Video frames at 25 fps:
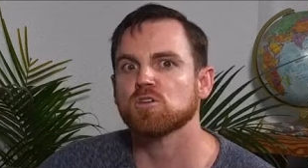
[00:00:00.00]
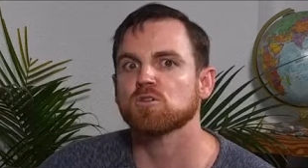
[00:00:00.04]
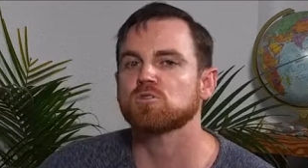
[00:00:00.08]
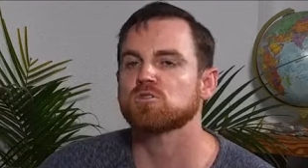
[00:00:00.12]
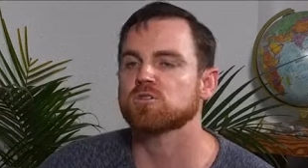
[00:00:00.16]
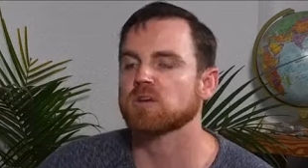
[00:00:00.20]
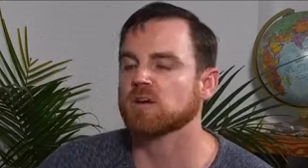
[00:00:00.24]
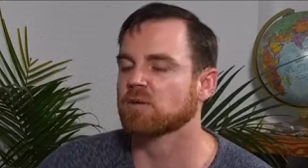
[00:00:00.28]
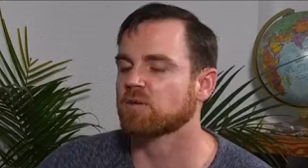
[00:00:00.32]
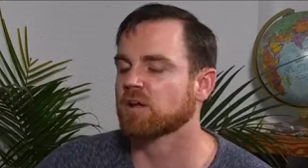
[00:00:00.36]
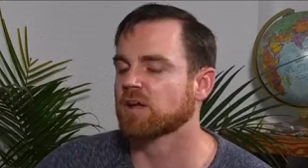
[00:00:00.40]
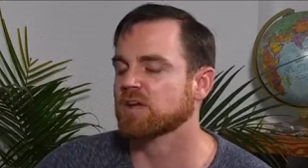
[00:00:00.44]

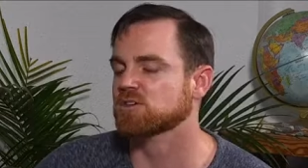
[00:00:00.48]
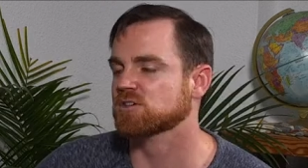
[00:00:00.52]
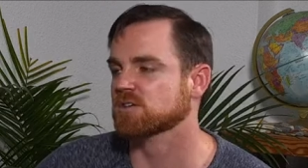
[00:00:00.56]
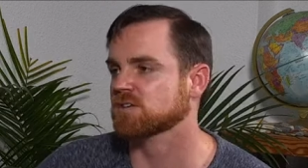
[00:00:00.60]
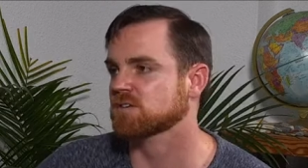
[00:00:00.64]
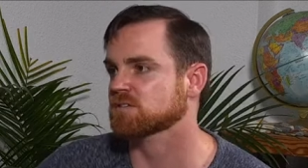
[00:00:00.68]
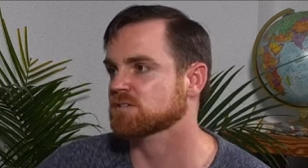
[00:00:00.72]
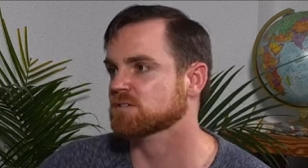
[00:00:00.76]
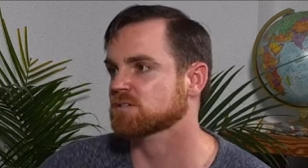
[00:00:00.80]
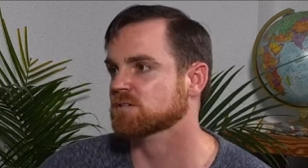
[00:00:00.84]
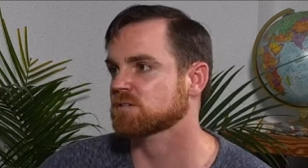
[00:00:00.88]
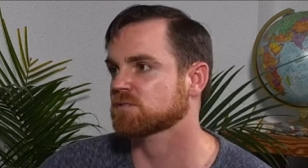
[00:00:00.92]

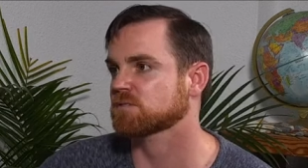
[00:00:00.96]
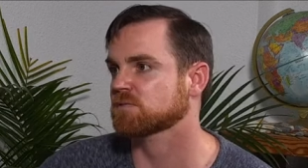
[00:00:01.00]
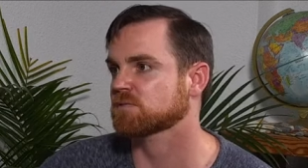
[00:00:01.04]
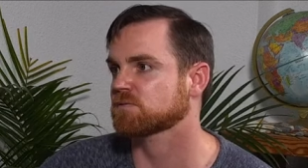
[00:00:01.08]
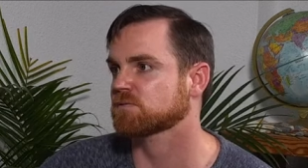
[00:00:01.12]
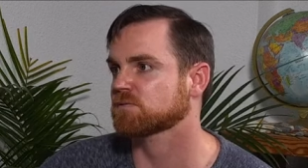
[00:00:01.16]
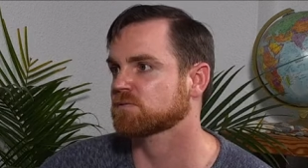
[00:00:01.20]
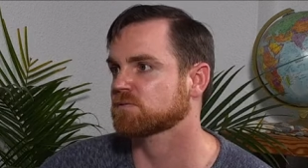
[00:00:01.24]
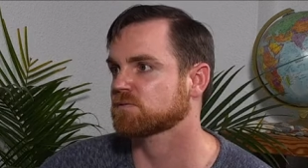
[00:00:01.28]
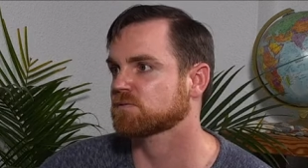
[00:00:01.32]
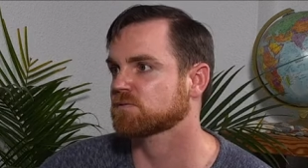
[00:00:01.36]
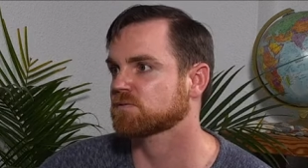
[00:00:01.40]
generations of
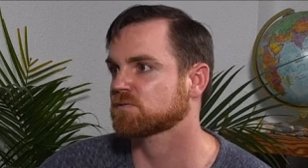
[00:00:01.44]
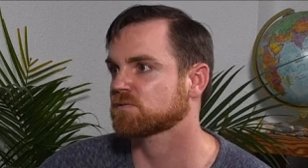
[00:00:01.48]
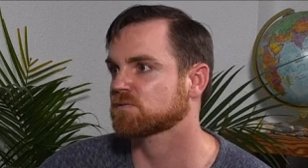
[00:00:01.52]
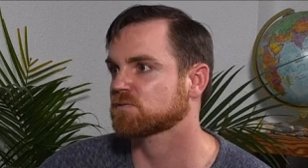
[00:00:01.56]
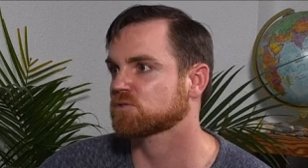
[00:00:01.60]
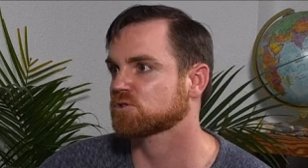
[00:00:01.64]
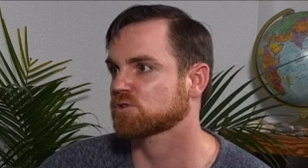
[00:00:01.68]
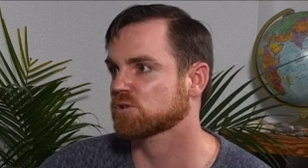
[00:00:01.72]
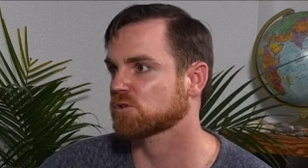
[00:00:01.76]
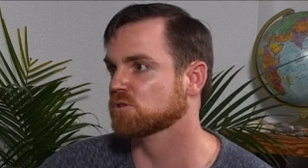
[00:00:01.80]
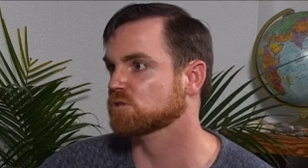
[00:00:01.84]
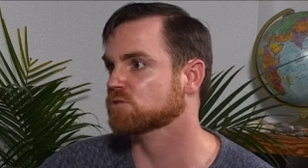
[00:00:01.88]

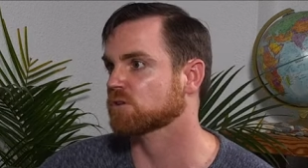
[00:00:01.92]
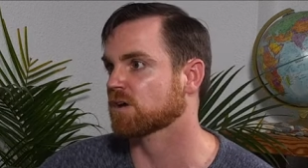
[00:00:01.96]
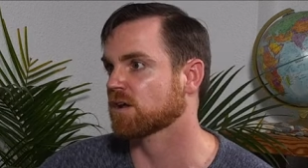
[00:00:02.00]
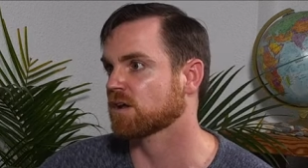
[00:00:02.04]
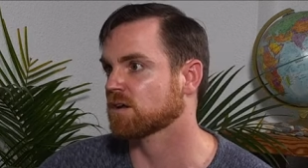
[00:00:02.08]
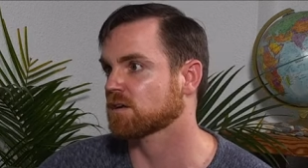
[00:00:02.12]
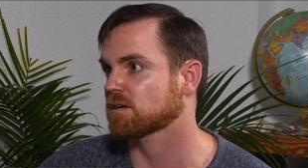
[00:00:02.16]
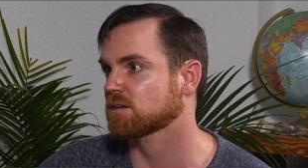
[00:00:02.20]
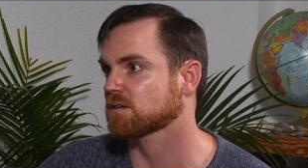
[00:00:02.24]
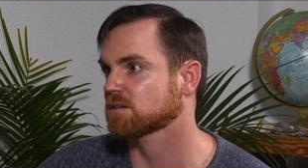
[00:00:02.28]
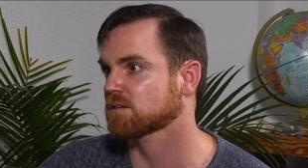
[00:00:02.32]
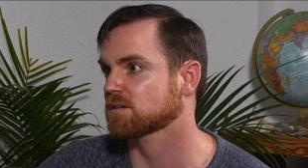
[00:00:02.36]

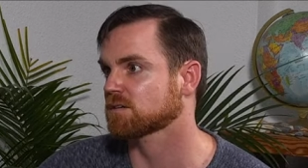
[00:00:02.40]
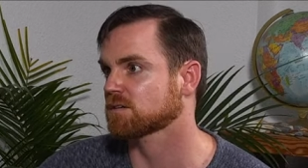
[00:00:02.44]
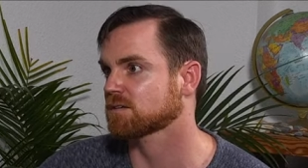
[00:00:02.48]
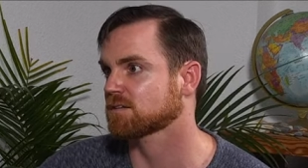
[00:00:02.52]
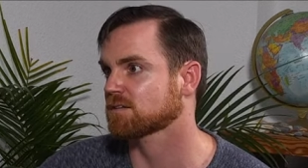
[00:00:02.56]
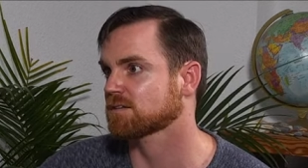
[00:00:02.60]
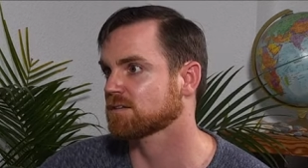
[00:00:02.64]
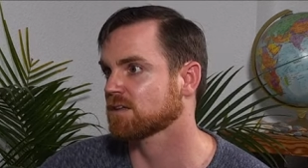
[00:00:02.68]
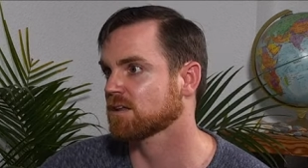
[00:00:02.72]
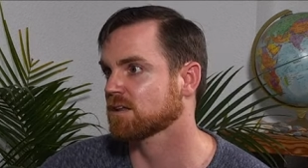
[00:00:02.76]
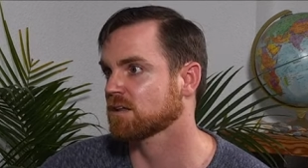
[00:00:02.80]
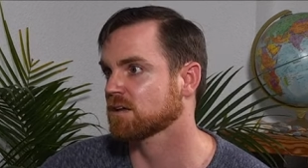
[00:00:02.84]
children,
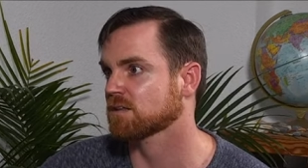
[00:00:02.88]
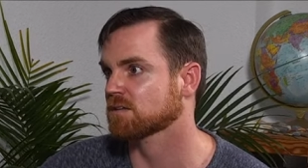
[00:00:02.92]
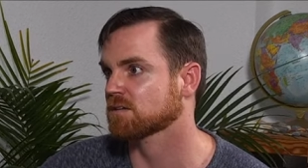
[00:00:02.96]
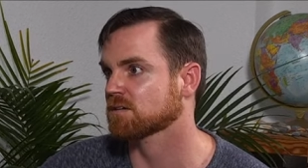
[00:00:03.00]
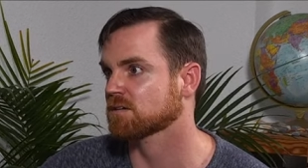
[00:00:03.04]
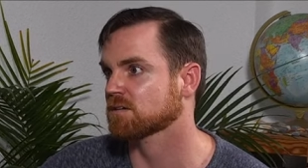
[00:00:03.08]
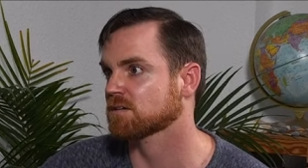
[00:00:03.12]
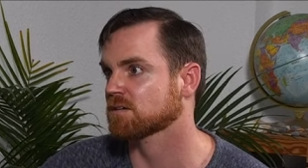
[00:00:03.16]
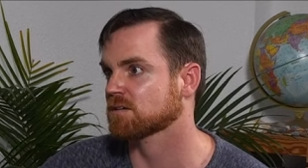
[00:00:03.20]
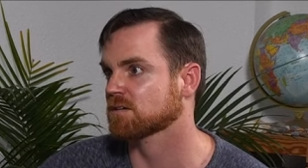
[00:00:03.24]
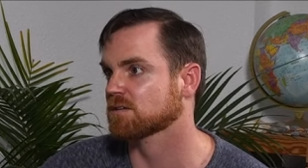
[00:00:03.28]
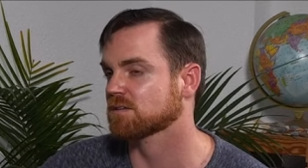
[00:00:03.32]
you know,
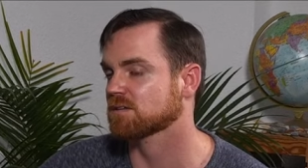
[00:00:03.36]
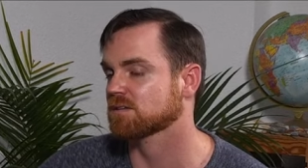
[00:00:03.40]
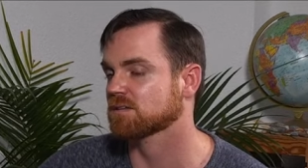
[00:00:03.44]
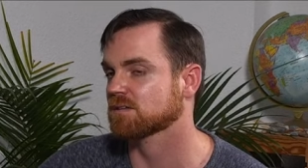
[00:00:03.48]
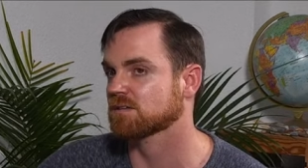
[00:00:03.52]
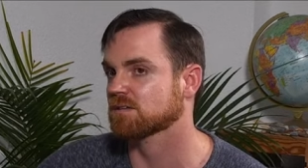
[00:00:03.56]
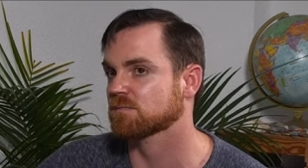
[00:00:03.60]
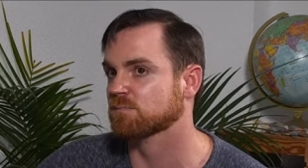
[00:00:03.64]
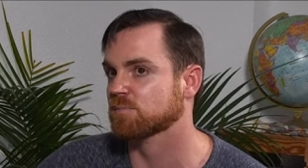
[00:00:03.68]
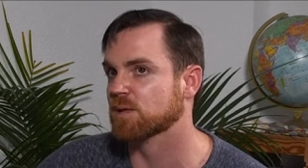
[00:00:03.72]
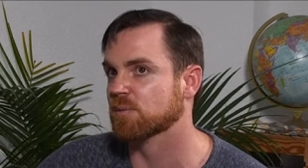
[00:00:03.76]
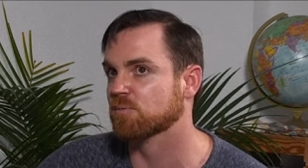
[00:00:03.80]
the
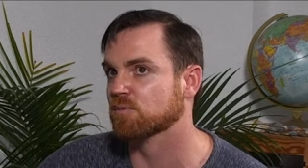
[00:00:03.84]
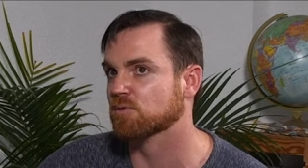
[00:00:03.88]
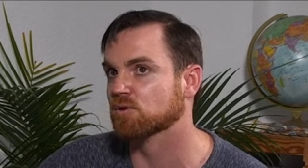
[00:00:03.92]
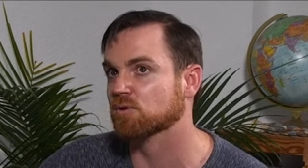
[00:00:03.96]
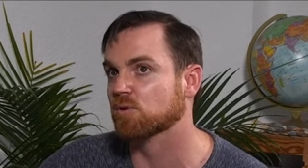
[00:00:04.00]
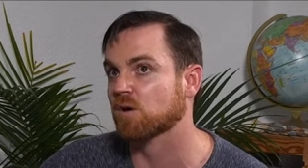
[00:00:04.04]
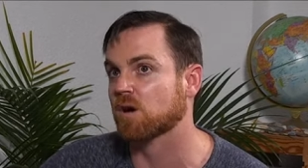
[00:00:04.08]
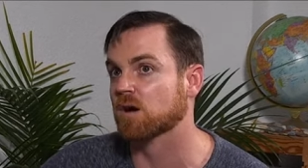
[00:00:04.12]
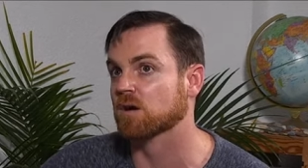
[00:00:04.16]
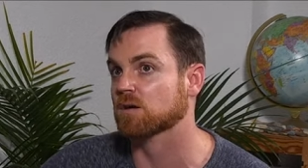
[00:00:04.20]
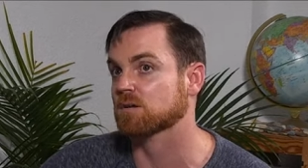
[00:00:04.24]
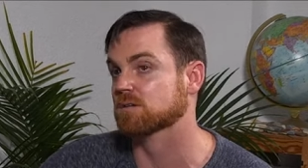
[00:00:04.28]
people who
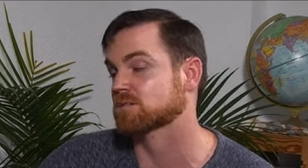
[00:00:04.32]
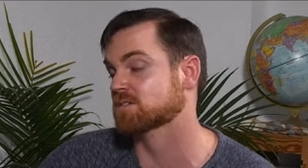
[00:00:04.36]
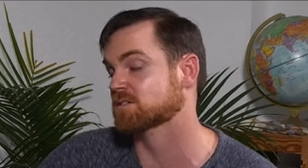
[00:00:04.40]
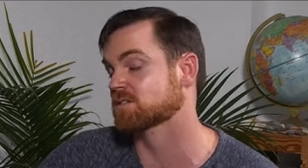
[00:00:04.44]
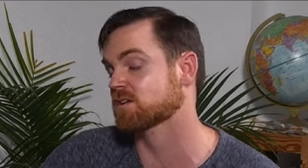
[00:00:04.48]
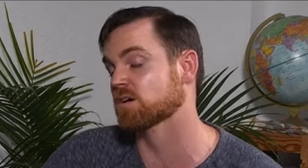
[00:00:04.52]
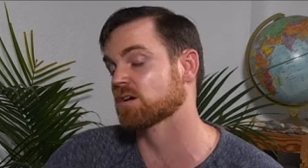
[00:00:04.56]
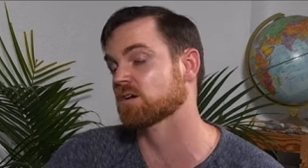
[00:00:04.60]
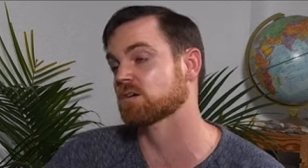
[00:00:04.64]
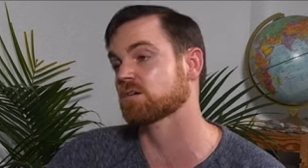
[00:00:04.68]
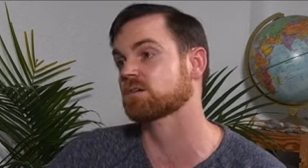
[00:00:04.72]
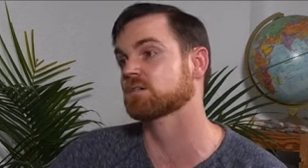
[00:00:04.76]
aren't
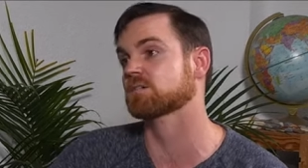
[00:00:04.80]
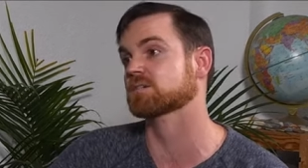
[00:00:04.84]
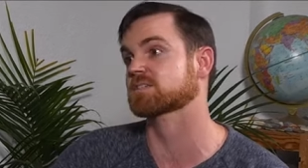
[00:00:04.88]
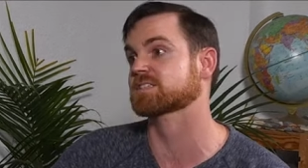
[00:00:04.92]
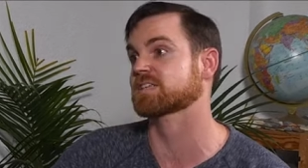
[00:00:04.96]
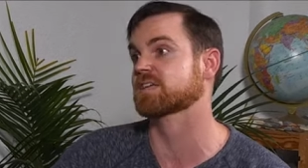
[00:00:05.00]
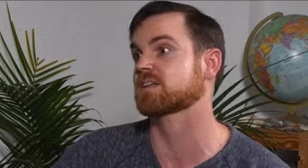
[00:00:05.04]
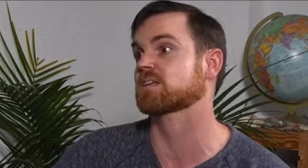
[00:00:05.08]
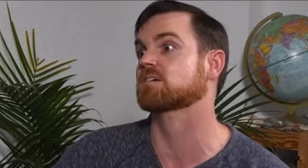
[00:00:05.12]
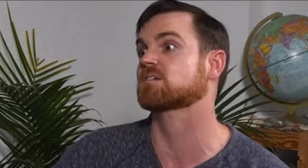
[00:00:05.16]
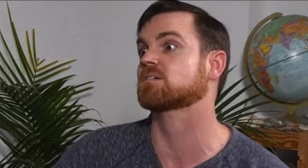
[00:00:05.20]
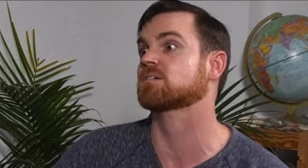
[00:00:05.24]
so
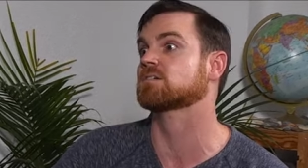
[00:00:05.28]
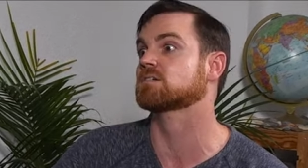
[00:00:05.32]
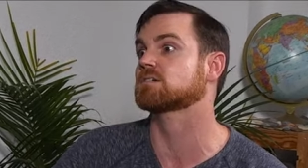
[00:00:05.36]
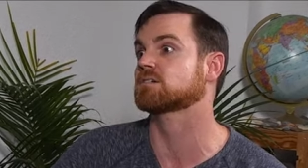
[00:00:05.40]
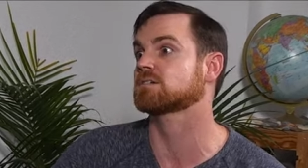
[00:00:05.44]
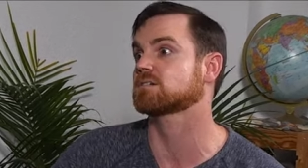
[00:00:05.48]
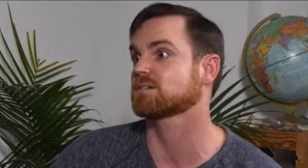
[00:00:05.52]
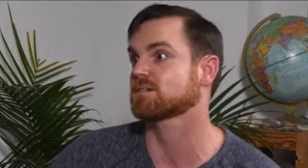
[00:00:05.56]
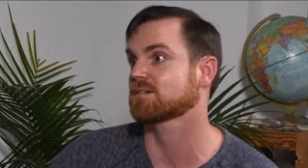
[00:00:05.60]
cynical,